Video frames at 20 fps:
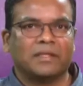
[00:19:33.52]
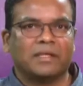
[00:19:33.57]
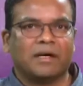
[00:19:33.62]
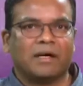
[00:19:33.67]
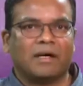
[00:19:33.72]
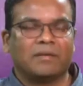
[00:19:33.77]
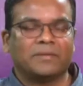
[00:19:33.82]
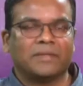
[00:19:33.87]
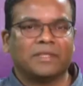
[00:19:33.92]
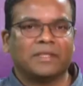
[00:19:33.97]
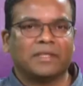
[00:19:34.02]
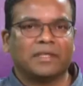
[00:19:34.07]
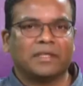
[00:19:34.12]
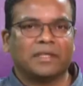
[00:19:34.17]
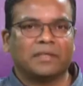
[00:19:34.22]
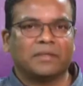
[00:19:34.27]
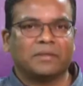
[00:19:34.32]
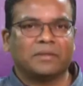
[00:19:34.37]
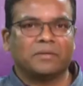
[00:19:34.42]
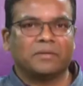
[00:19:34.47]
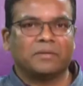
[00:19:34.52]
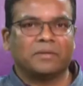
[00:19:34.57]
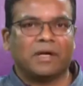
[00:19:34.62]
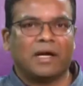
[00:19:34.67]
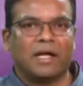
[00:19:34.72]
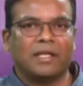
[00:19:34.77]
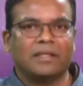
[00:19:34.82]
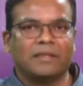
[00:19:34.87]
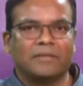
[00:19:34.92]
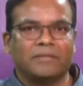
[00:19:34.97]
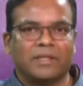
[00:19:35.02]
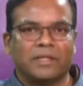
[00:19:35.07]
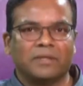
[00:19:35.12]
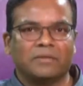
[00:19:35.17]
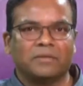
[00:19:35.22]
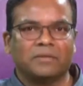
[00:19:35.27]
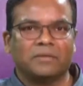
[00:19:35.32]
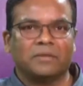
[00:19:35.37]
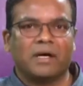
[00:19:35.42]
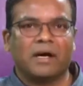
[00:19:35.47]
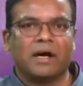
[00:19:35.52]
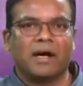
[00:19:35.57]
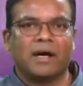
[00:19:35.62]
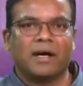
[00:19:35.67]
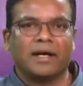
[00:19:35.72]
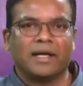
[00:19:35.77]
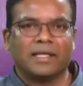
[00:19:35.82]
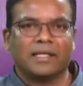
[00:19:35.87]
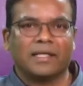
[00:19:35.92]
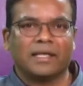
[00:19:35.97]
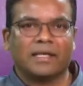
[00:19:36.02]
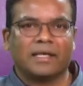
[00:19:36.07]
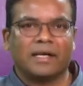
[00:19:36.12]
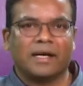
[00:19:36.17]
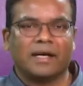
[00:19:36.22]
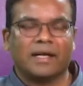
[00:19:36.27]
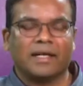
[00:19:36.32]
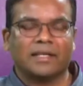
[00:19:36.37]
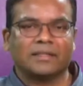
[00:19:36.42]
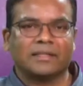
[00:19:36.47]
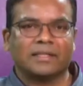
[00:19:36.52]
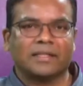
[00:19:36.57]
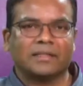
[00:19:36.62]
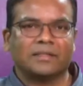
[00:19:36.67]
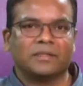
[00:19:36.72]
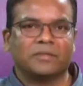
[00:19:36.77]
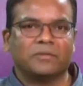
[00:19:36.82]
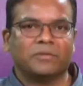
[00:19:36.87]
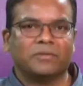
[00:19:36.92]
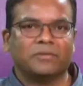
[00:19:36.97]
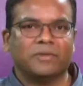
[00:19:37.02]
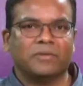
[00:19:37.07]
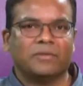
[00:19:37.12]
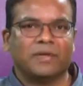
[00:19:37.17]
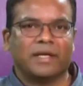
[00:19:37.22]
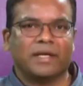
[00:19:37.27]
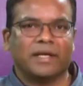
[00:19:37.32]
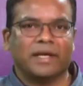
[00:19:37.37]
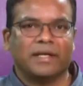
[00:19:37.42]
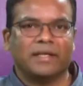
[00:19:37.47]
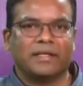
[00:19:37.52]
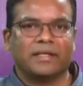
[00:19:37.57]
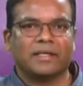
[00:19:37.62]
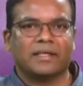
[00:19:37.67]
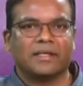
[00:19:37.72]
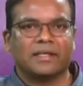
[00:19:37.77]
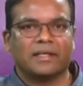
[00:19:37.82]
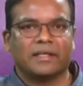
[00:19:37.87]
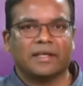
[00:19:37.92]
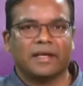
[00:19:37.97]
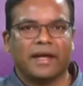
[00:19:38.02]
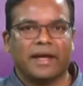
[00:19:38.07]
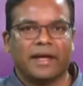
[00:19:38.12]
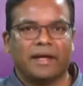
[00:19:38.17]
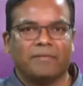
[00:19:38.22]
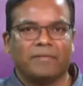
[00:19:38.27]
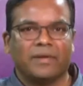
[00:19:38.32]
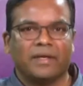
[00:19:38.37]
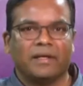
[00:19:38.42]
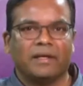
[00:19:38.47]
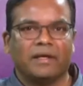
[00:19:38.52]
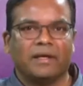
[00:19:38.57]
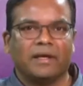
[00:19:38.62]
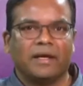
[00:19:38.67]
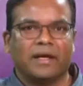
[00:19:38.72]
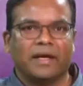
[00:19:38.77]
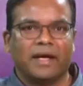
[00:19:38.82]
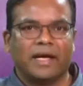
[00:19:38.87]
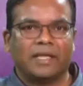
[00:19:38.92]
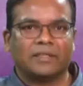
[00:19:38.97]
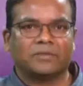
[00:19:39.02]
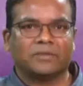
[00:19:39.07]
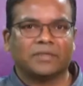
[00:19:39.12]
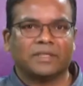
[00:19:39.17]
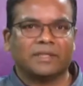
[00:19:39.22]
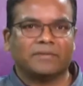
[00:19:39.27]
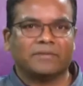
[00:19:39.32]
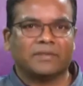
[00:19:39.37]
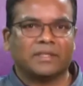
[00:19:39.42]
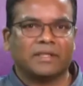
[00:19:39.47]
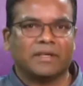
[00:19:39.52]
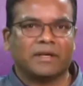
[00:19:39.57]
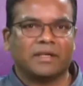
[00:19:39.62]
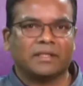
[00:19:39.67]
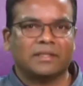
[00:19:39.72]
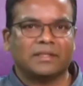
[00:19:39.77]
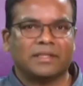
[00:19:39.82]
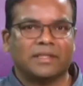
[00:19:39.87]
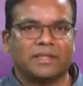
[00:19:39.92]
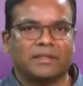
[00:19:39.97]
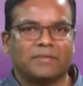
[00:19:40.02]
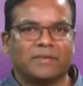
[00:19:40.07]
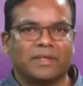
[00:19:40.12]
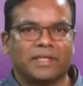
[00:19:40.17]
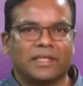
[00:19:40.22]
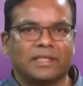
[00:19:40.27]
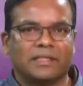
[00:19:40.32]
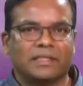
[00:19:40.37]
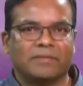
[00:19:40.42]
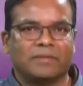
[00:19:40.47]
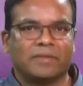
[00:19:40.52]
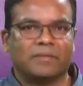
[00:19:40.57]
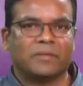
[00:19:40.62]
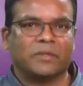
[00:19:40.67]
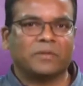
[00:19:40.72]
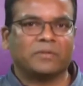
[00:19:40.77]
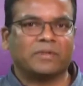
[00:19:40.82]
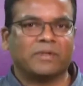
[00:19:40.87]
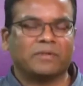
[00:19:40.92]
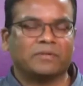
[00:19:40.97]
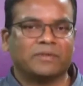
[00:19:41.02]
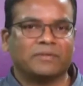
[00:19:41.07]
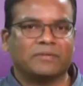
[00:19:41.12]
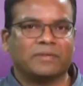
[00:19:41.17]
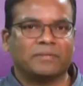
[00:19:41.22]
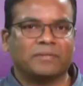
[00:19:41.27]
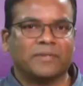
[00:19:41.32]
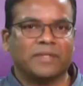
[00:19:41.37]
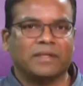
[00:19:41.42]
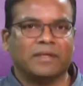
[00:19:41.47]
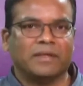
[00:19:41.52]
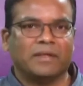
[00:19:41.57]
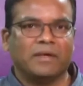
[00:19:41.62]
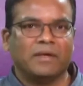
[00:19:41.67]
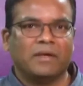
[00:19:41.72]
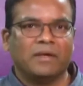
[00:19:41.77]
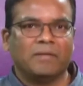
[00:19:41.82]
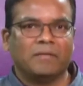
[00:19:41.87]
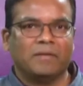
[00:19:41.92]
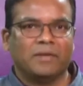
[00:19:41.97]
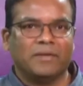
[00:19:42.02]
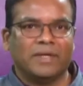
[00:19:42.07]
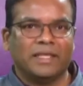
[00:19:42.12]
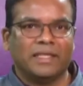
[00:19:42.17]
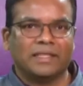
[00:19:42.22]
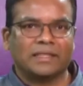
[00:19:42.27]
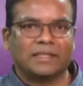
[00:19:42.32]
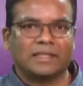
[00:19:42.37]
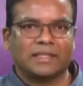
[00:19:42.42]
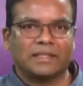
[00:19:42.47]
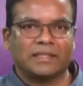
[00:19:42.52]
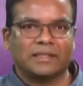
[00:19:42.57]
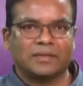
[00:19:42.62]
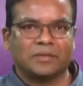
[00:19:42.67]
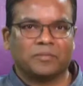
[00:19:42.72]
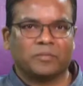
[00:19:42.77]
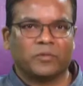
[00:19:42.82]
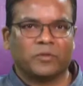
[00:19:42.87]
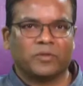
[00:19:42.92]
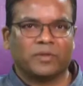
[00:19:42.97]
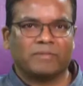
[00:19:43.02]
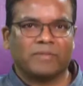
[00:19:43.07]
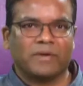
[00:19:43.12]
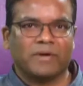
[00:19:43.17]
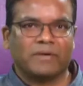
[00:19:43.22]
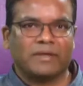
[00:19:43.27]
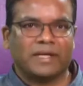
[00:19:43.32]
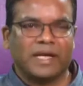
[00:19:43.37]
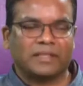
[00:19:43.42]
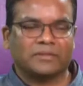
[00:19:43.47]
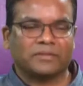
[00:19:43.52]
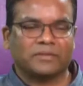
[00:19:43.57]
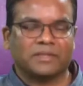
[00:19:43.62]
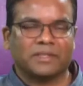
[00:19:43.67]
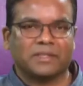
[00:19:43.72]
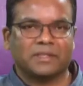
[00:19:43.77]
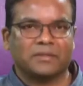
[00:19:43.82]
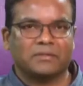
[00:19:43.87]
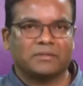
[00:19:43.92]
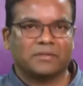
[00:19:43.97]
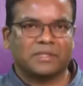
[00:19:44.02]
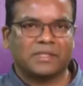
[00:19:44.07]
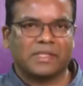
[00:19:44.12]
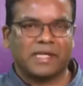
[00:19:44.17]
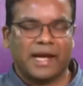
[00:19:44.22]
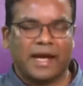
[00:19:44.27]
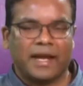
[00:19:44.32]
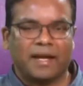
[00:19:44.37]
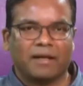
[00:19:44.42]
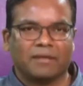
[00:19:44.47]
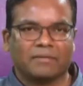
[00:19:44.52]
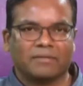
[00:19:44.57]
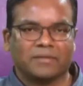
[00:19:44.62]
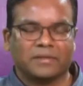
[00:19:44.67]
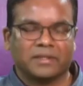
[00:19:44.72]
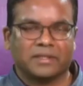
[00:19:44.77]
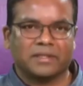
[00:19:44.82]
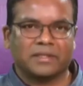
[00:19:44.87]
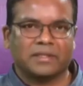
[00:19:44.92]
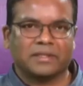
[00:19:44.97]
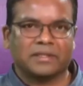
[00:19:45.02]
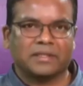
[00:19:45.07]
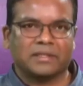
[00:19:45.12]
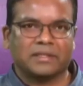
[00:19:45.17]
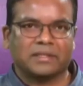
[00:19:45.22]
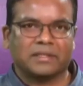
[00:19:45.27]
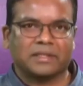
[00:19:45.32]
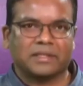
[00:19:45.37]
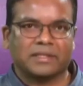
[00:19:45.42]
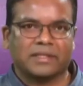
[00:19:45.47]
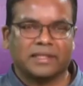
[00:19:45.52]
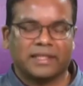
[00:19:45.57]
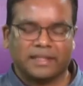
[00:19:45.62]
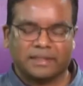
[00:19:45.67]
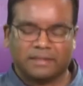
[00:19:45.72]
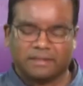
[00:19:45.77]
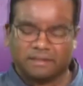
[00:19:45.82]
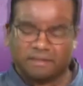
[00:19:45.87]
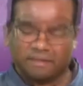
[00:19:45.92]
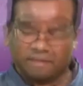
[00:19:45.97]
optical to all the way to hard X-rays to few hundred keV. Astrosat was launched in 28 September 2015. We will discuss more about Astrosat towards the end of this lecture.